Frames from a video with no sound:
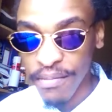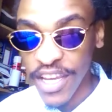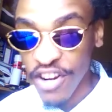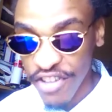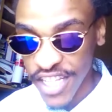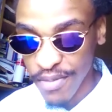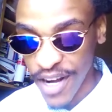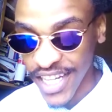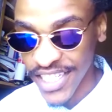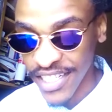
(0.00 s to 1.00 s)
Increased
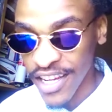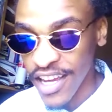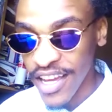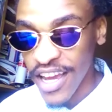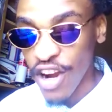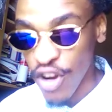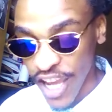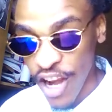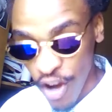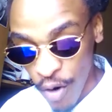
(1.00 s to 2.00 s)
production
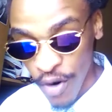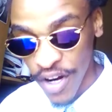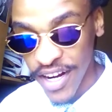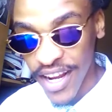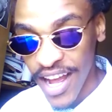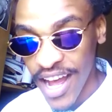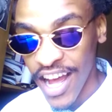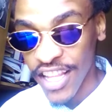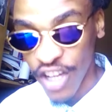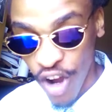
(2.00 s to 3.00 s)
can lower
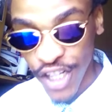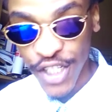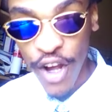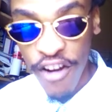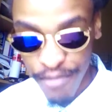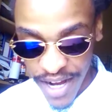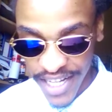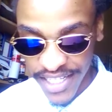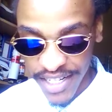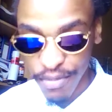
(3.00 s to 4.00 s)
the costs of
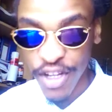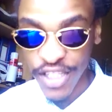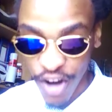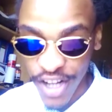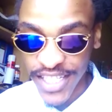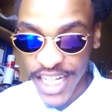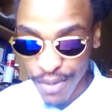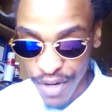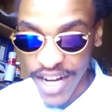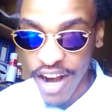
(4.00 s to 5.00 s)
production because the costs are
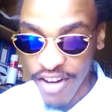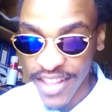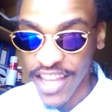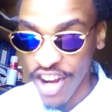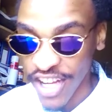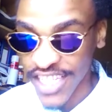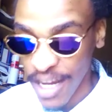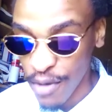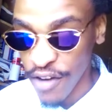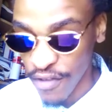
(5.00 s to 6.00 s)
spread around the large
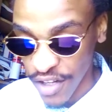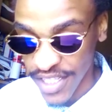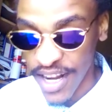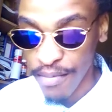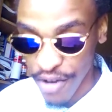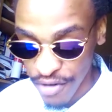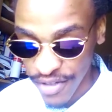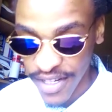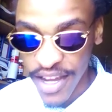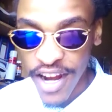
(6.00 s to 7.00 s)
number of goods that are
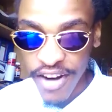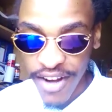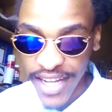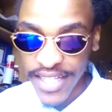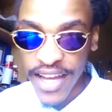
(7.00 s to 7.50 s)
produced, right?